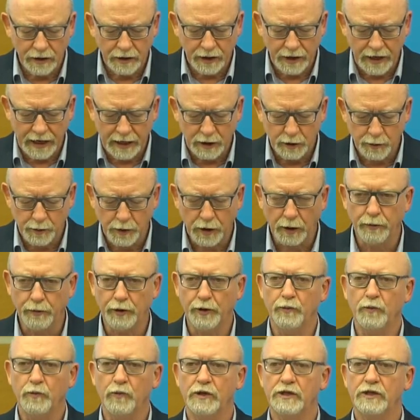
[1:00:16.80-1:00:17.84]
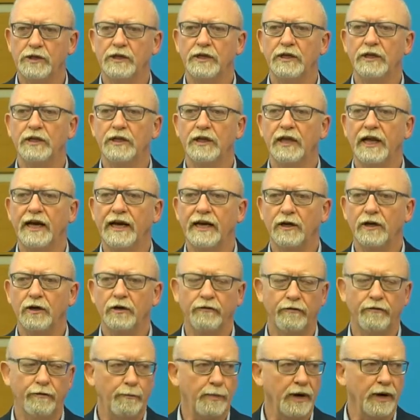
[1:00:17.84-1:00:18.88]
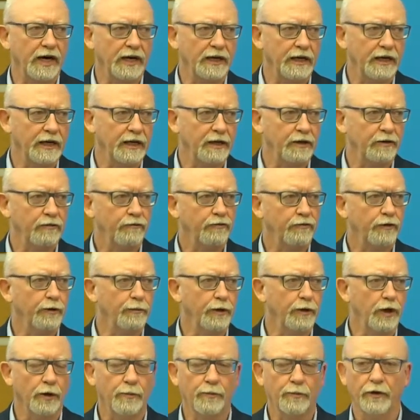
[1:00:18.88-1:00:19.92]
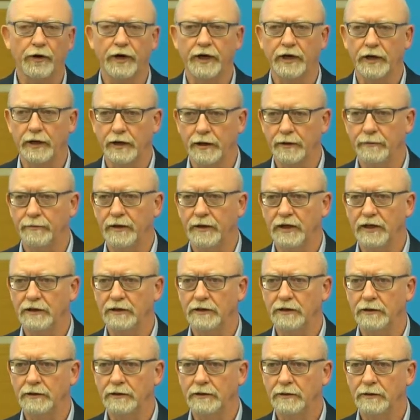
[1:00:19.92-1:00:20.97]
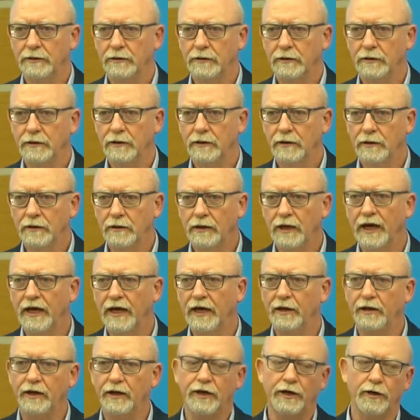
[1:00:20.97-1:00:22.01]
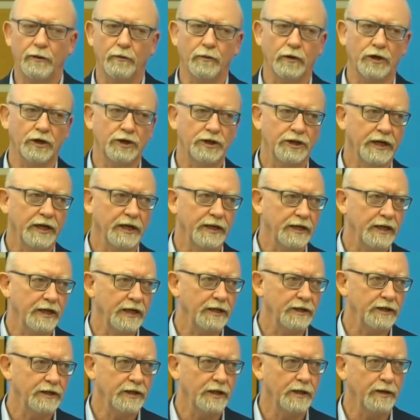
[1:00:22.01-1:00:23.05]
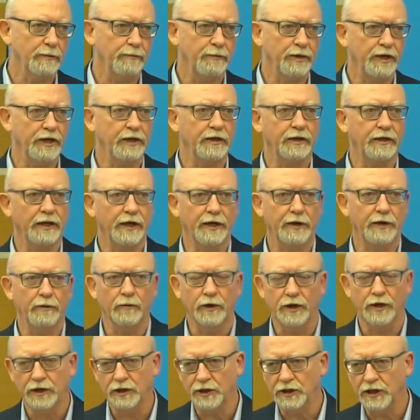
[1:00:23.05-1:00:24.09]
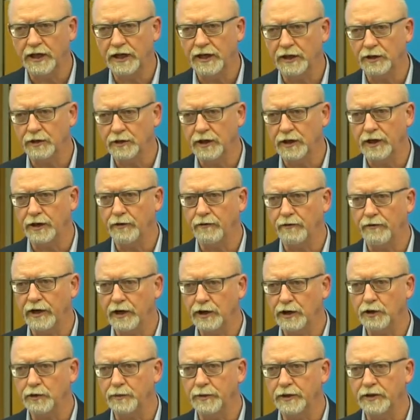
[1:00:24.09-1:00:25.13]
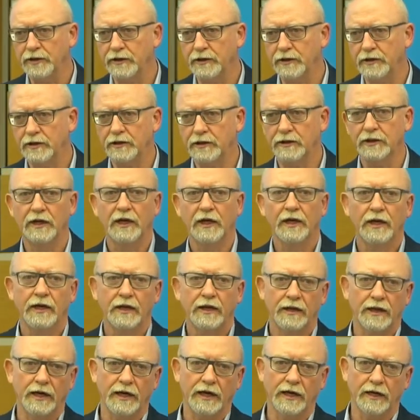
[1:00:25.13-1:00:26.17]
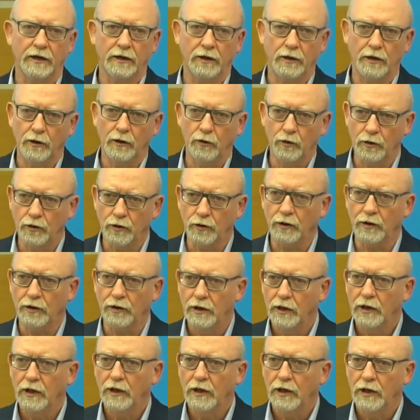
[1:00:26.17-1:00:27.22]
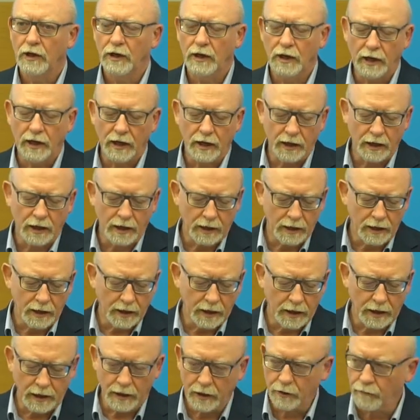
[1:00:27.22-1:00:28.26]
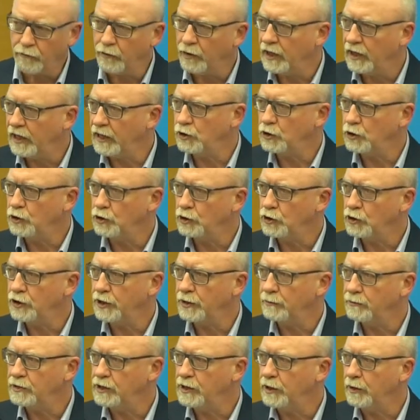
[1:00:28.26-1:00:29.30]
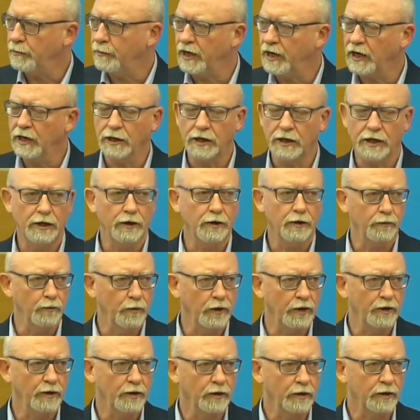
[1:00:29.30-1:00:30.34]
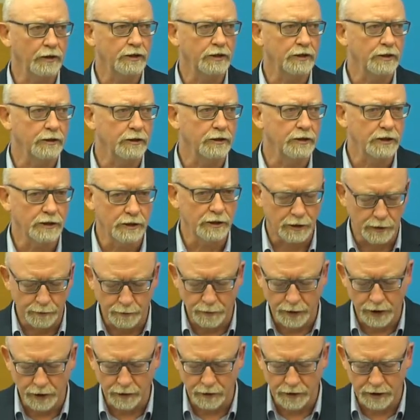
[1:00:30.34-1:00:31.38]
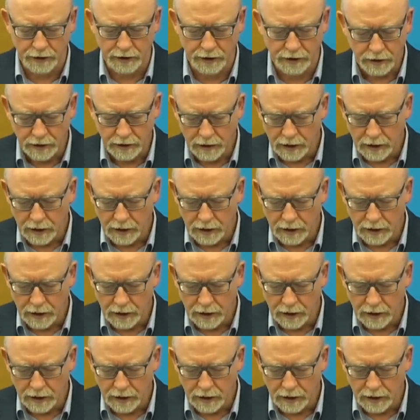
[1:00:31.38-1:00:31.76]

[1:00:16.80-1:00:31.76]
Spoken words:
next problem was the lack of buy-in from the operating companies. A, they didn't want to share data. B, they didn't want to change their arrangements. They had local relationships in the market and with consultants and brokers.